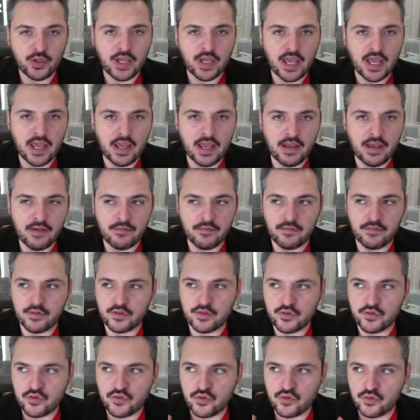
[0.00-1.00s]
have
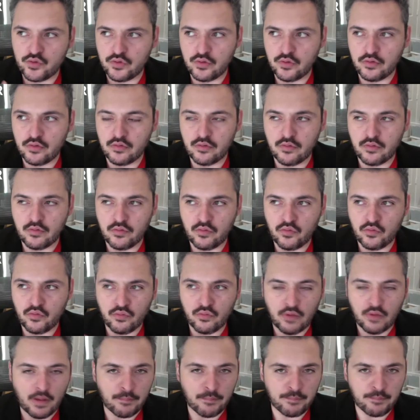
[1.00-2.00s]

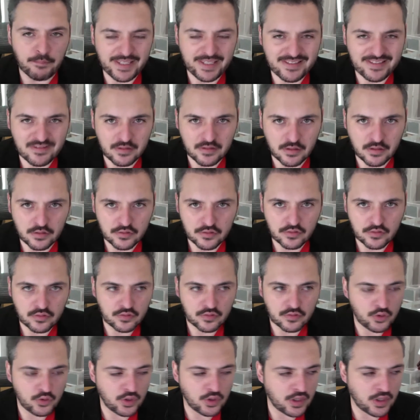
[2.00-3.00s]
a business,
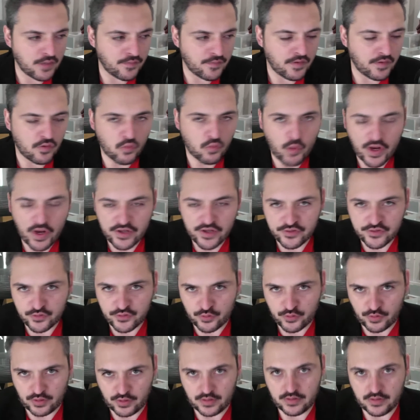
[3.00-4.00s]
you have a
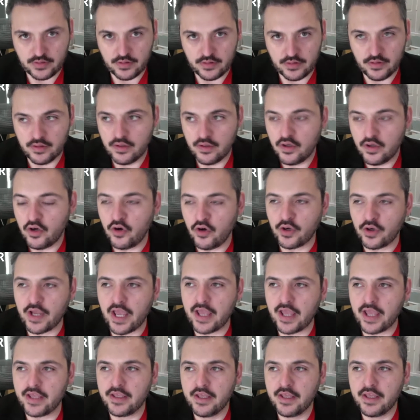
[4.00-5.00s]
restaurant,
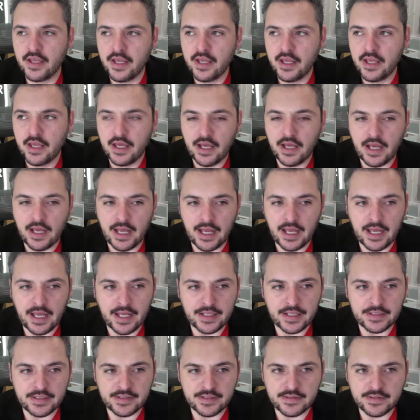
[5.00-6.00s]
okay?
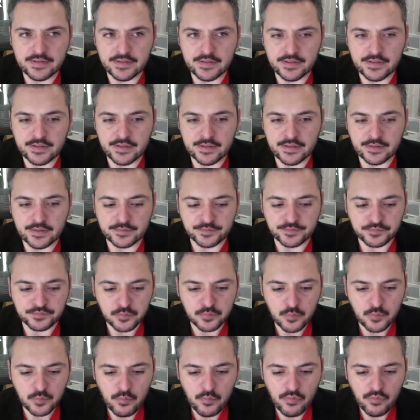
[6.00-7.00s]
And
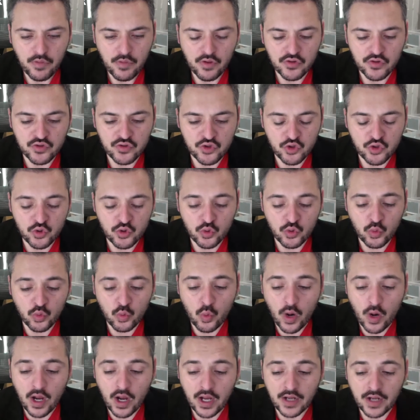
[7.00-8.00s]
you
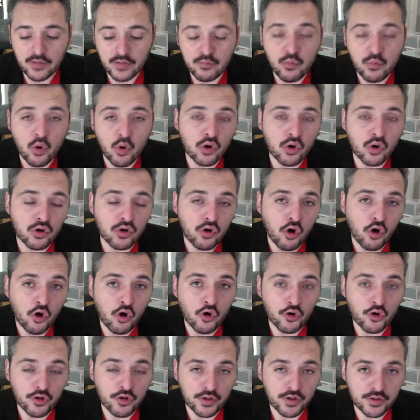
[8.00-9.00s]
want more
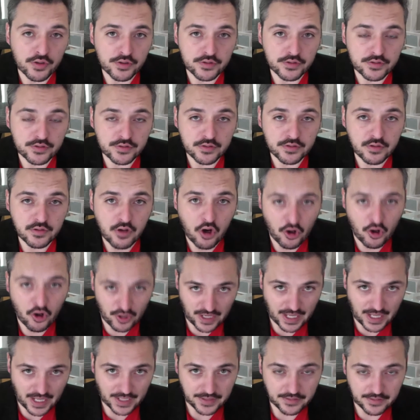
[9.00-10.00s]
orders
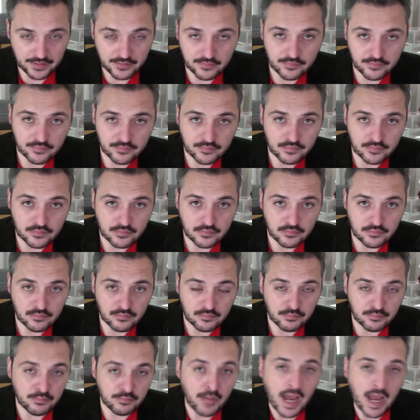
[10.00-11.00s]
online.
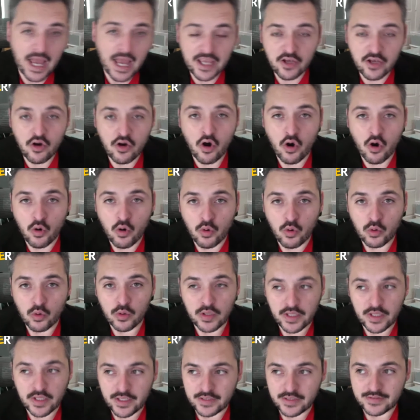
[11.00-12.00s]
My goal
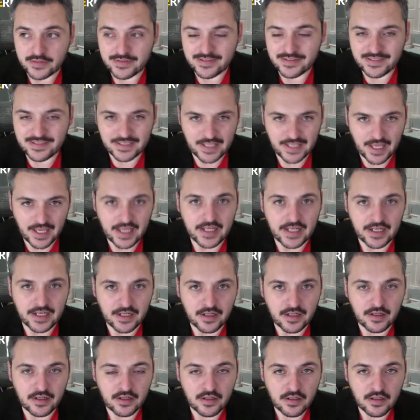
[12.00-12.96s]
is sell